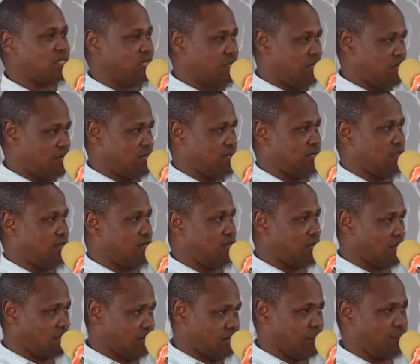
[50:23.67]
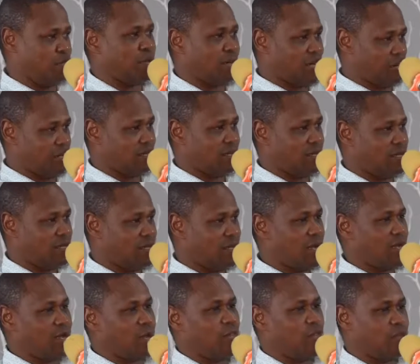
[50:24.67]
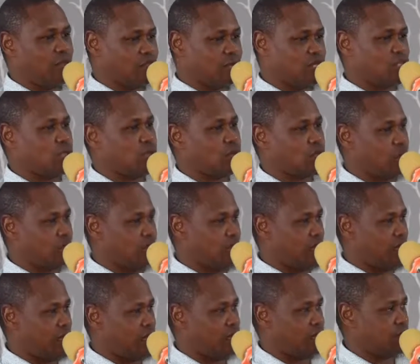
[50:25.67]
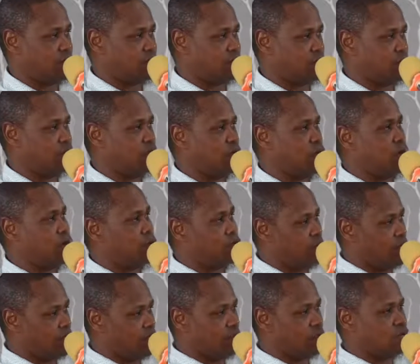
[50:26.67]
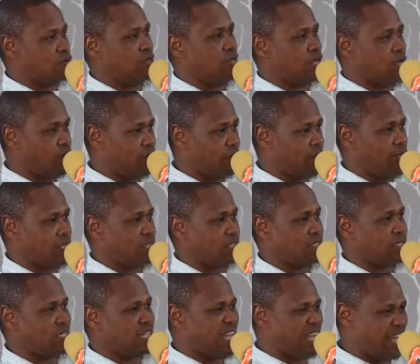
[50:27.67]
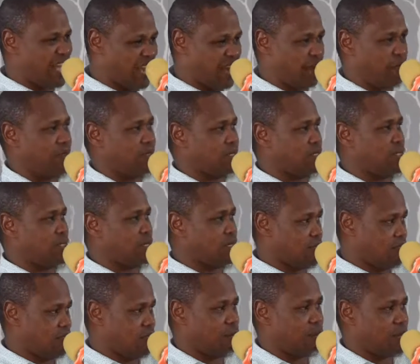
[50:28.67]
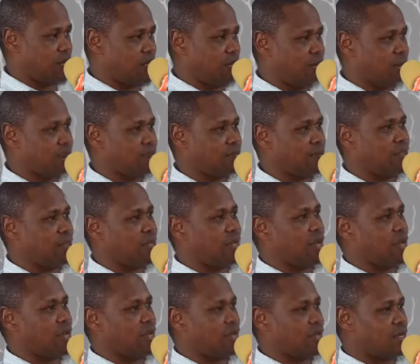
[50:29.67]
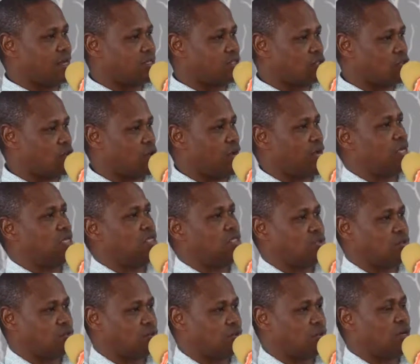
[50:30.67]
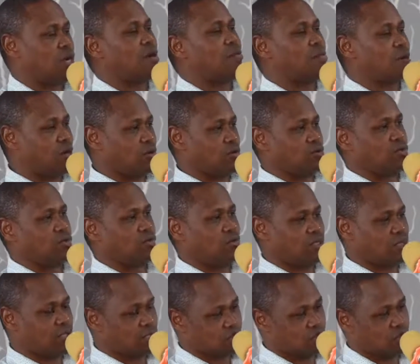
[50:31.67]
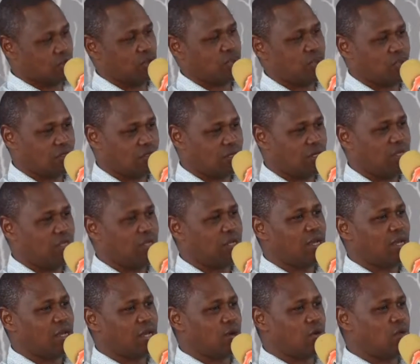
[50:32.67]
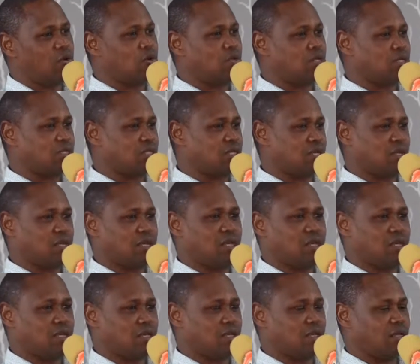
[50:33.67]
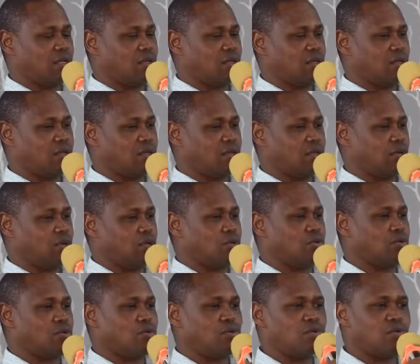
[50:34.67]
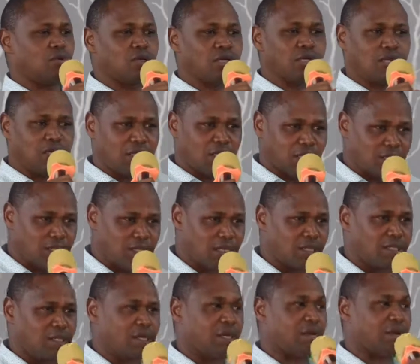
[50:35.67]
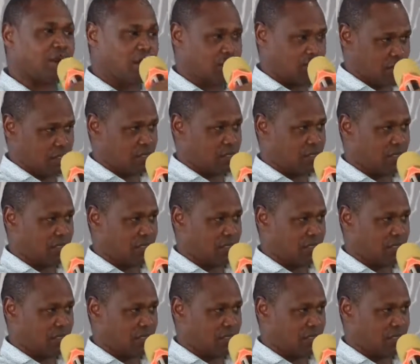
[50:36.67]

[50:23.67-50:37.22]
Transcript: the disease deeper. And I think that's where we are headed to. We need to diagnose the ailment deeper and try to come out with a solution. And I always say, you don't need the crowd